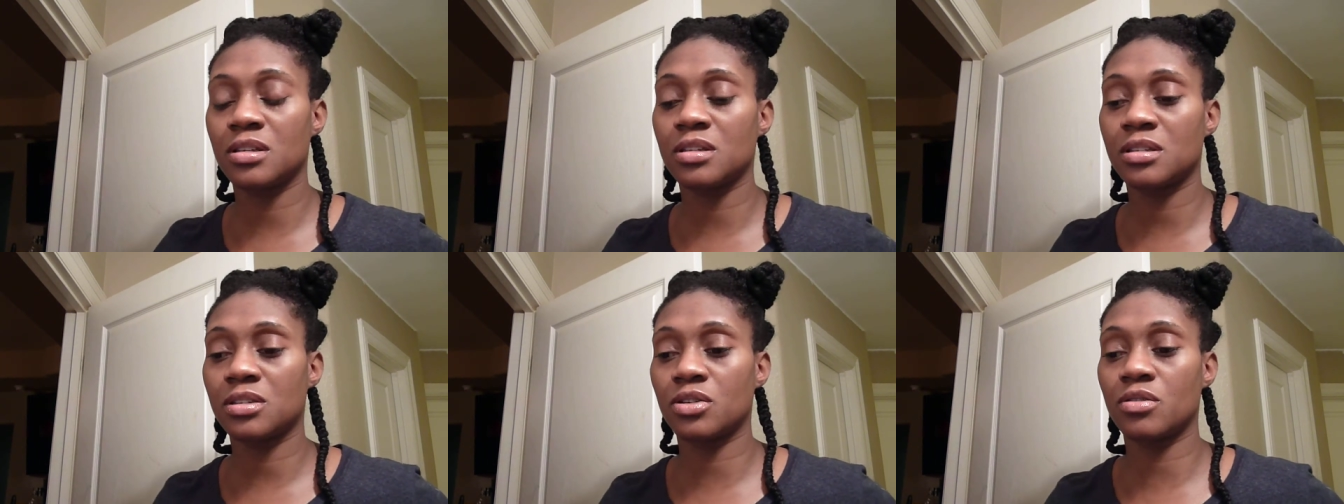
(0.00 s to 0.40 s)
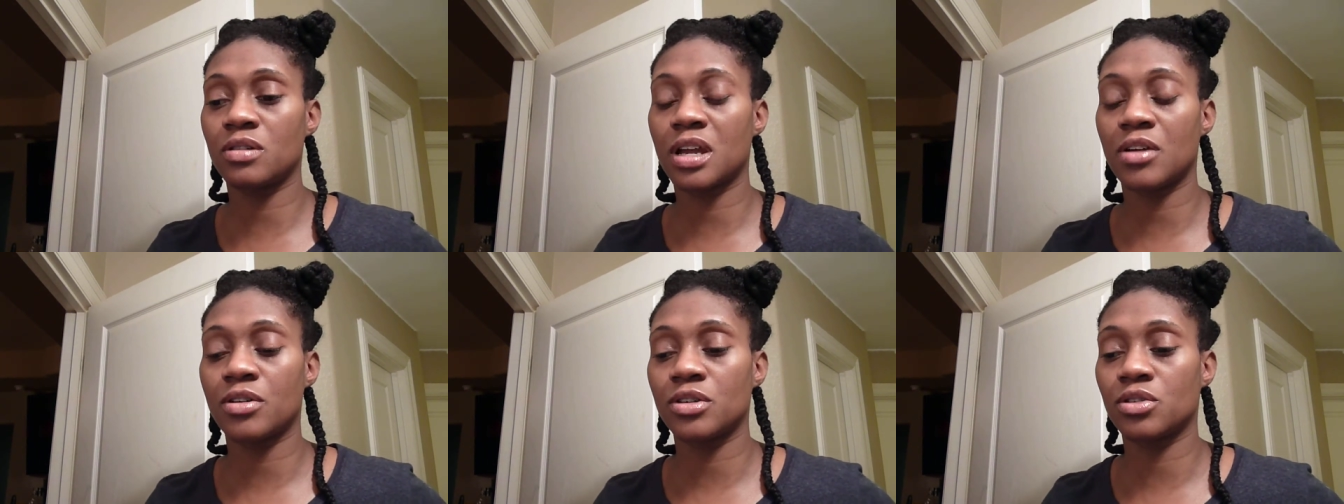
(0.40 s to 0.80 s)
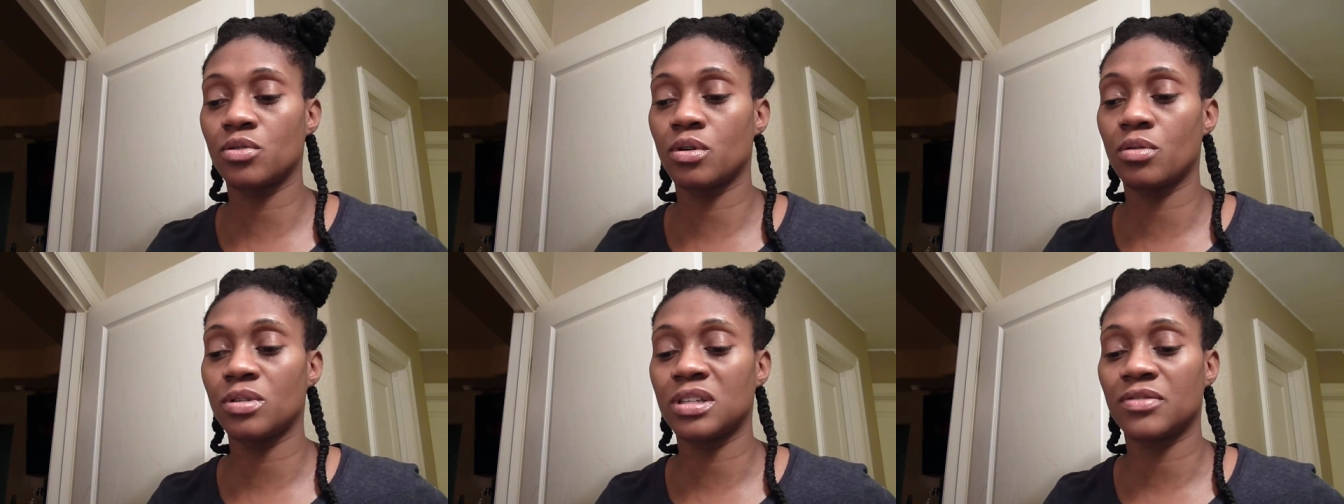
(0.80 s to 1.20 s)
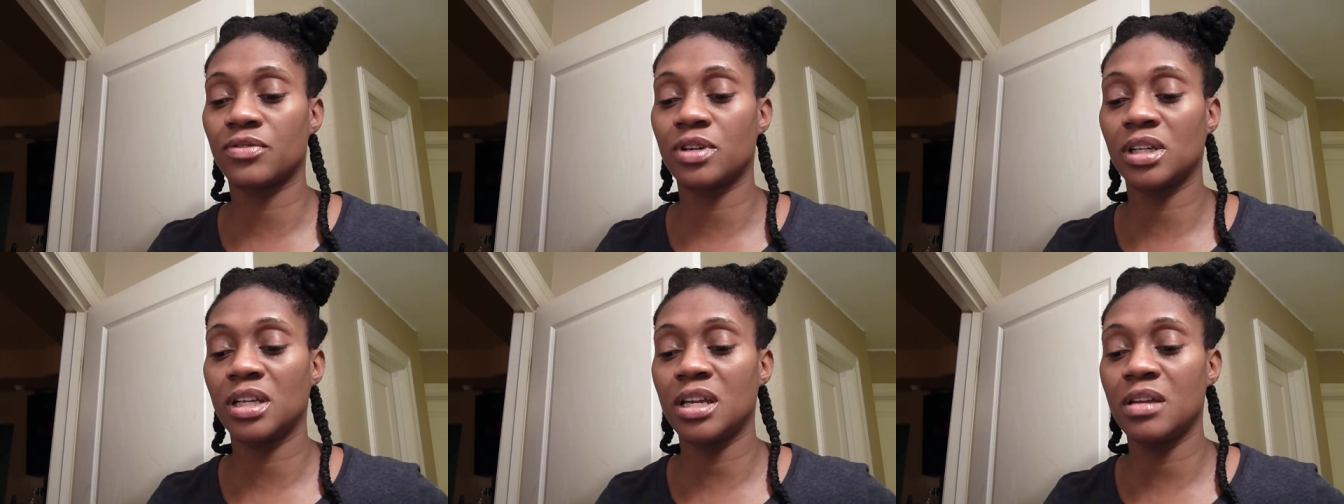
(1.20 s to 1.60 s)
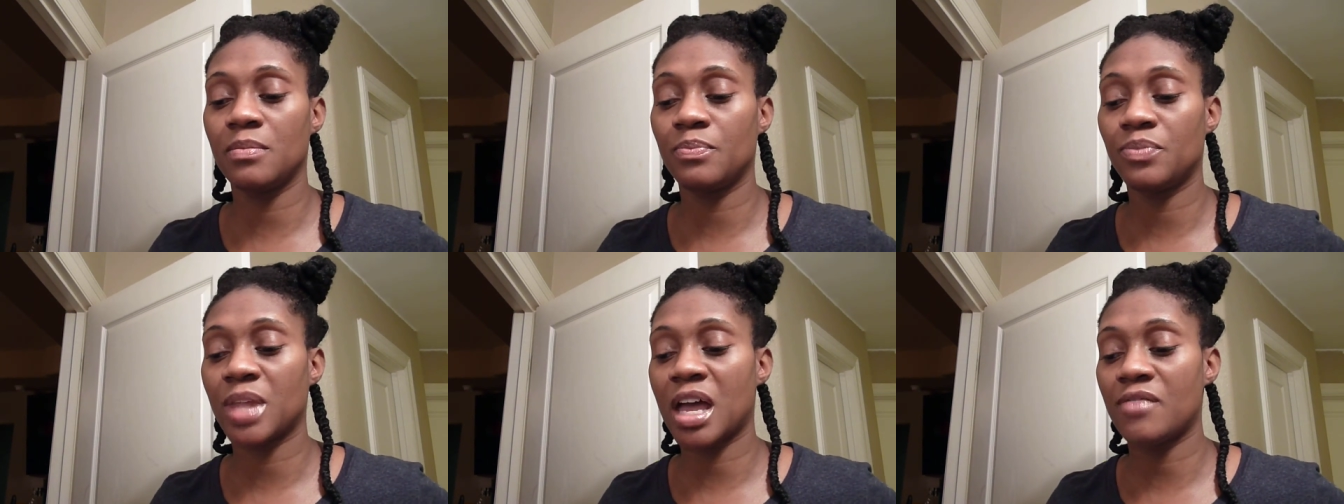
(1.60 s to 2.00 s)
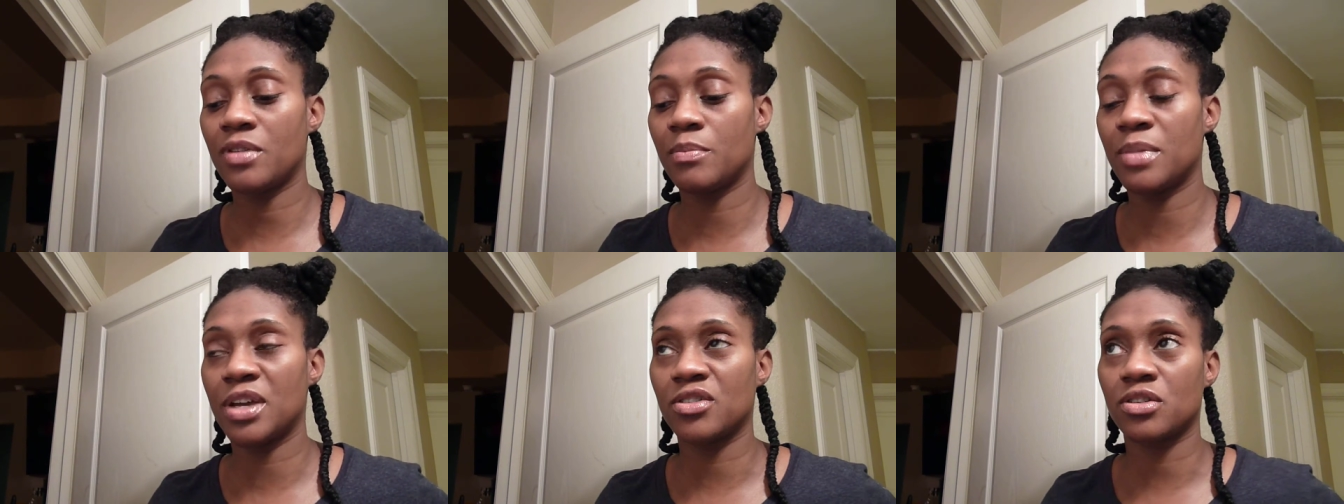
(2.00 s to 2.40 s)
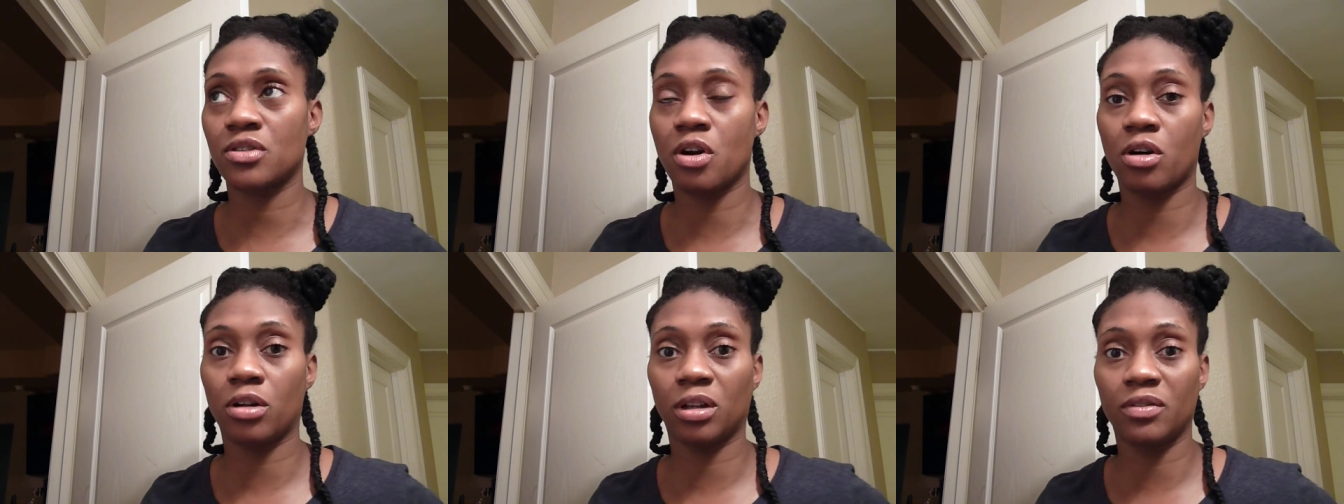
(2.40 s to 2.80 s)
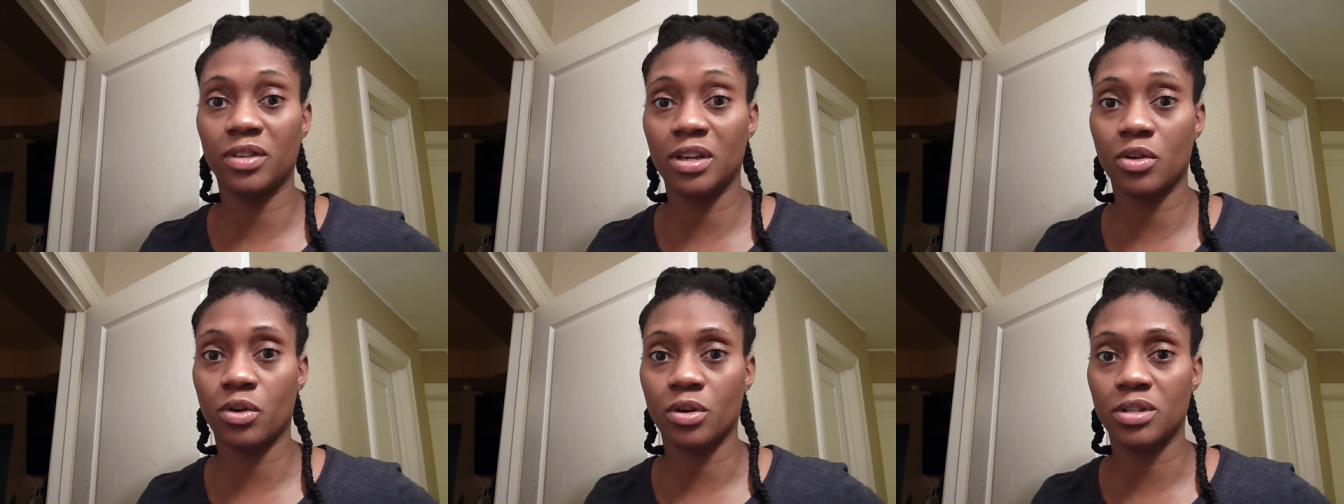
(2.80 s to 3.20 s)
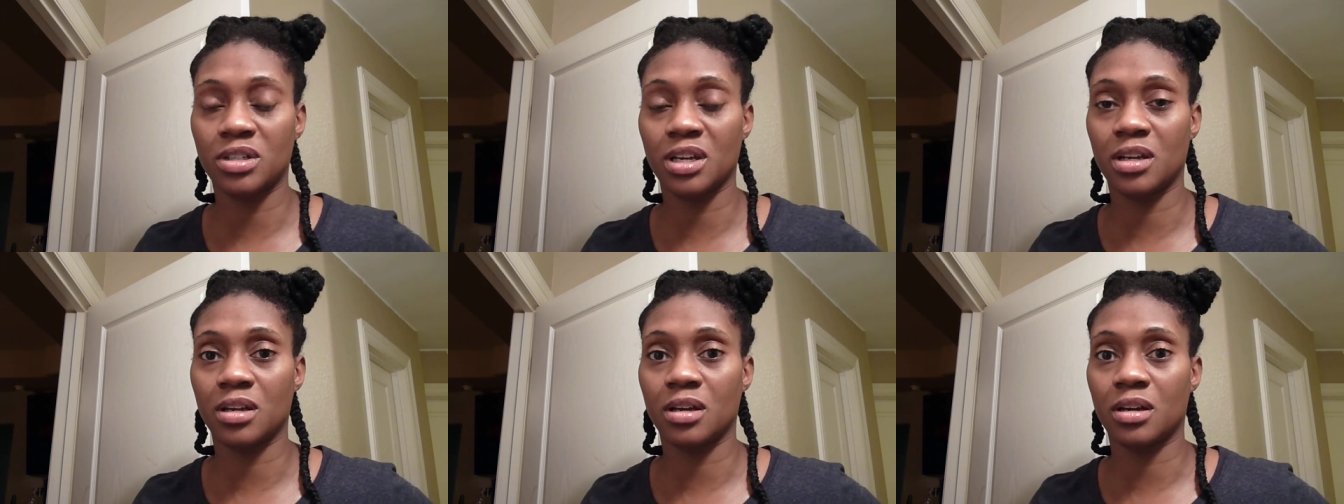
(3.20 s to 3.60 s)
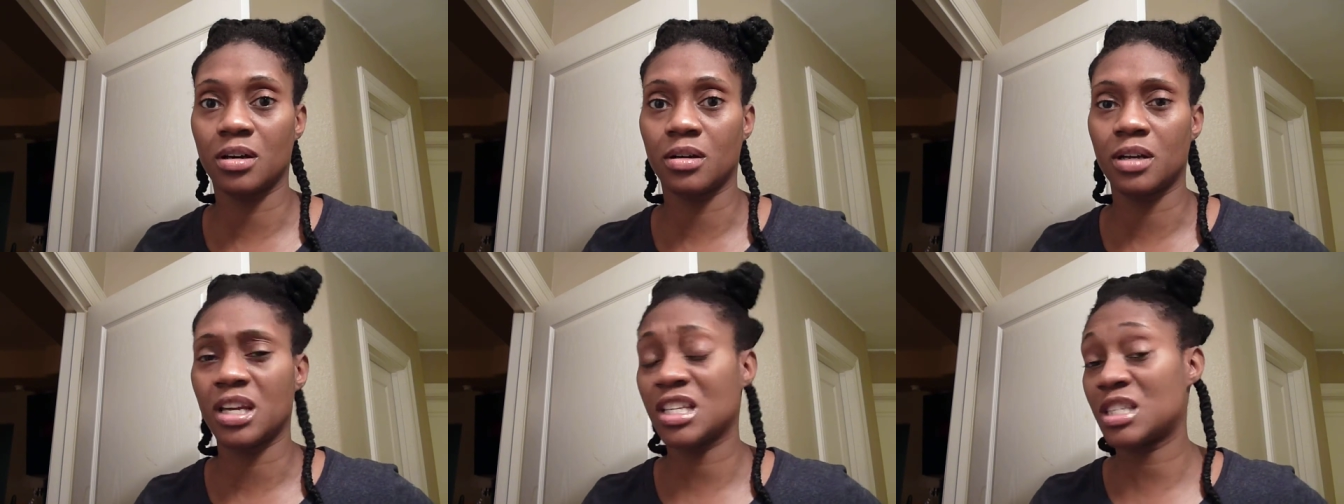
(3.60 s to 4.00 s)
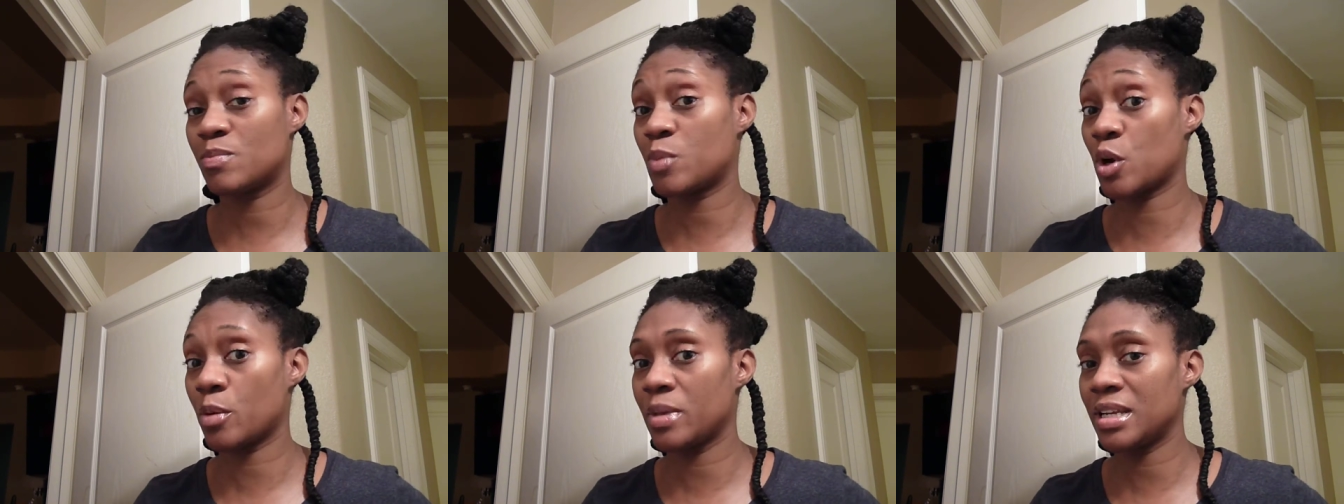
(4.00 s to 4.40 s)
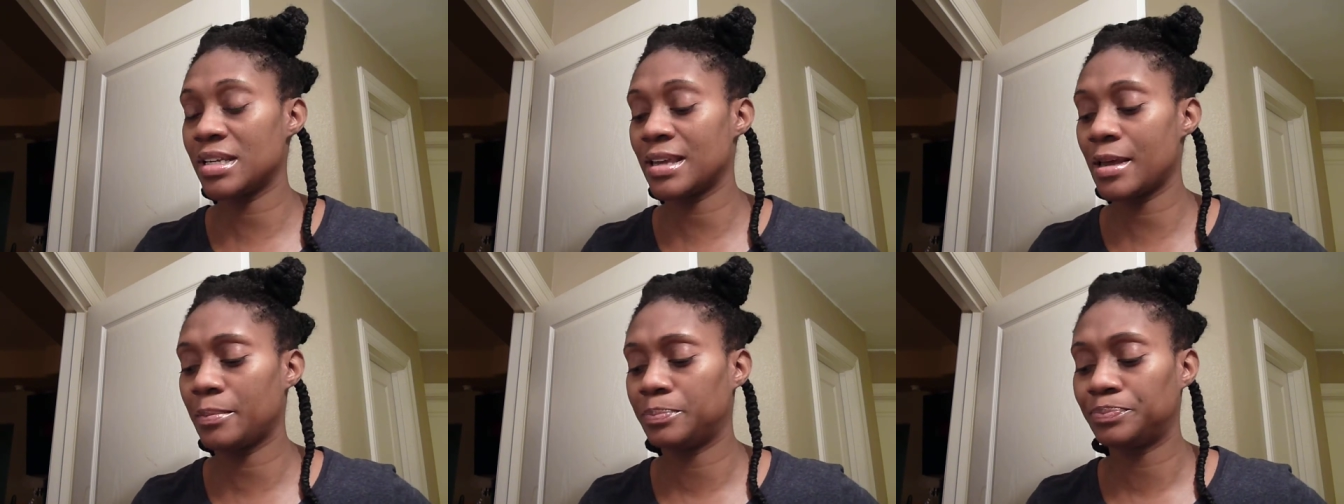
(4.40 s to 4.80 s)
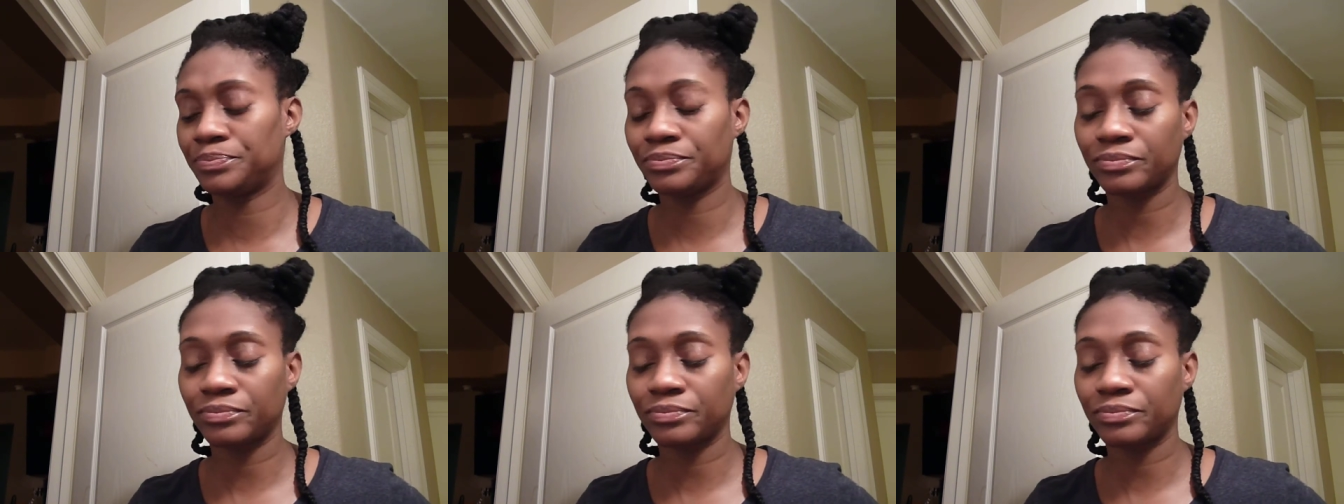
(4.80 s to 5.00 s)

Certain areas grow differently. I haven't measured all of it or done an experiment yet.